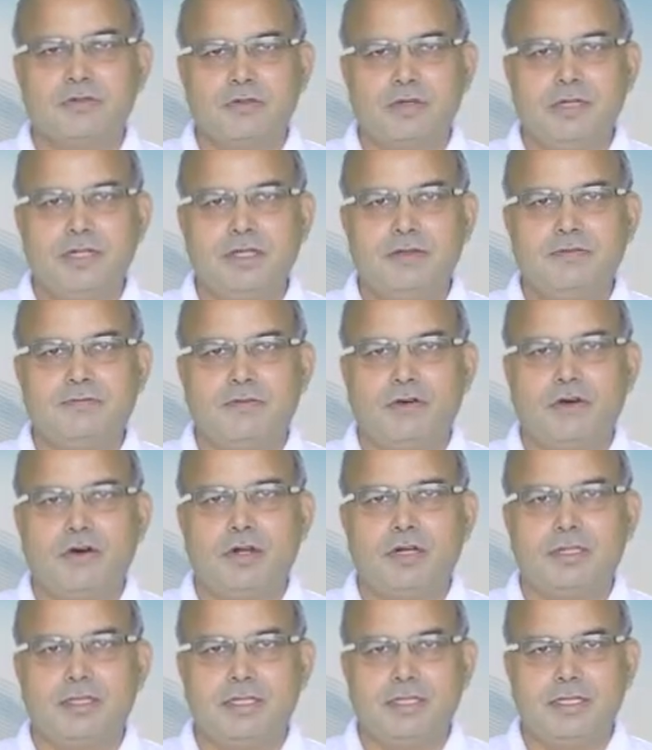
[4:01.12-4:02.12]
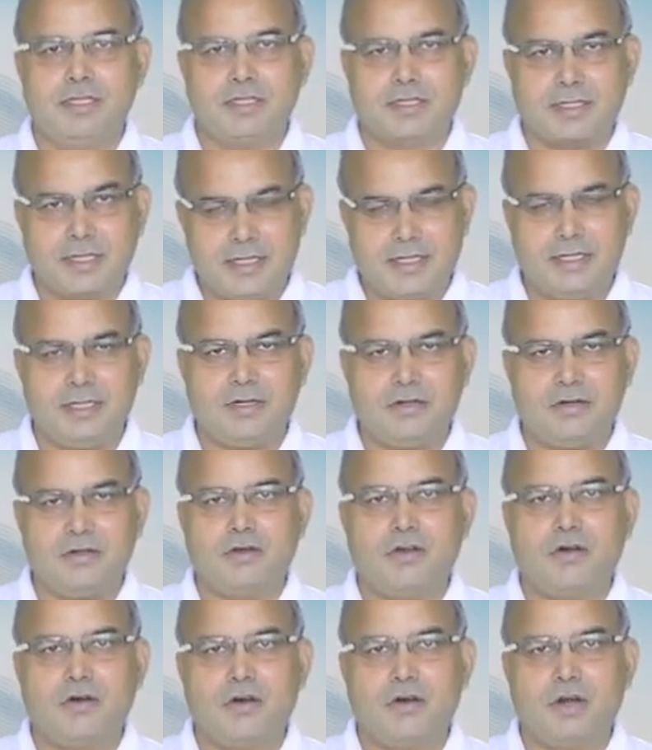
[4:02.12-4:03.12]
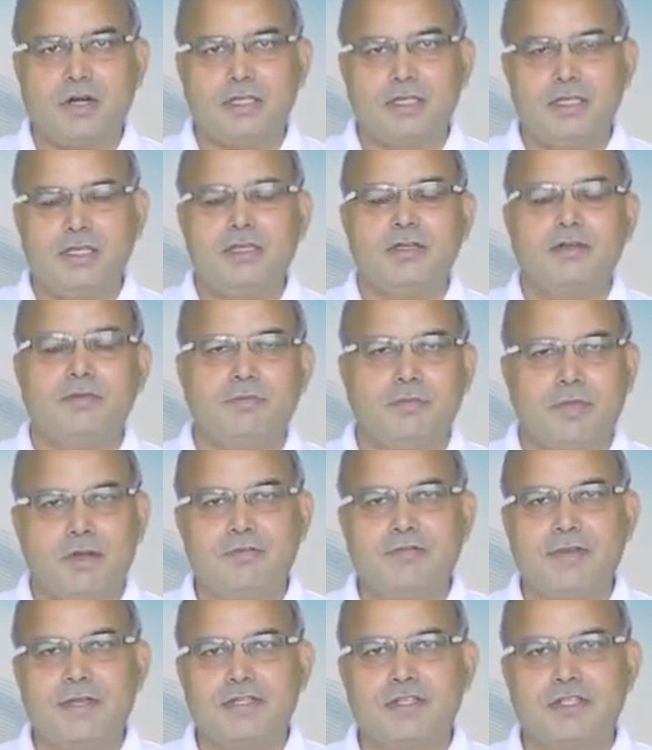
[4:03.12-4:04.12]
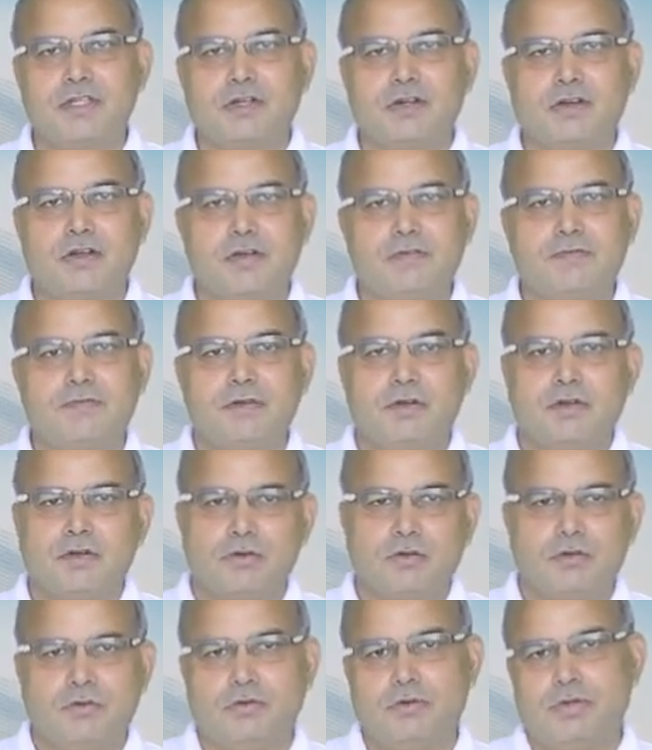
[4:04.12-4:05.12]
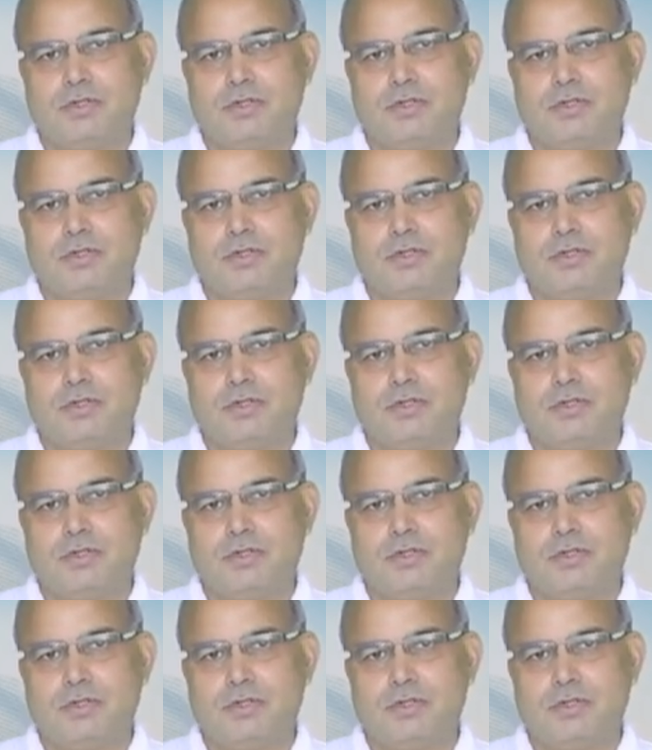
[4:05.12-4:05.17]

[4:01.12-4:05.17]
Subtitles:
is only for the trader or the manufacturer of